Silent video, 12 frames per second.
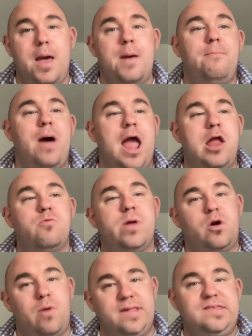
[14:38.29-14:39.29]
by
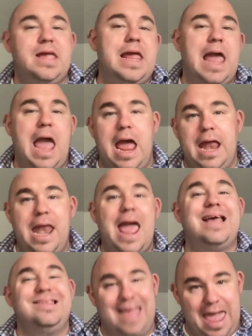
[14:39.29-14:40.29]
requesting an
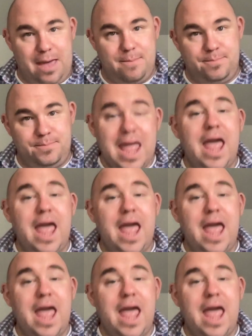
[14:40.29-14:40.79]
exam.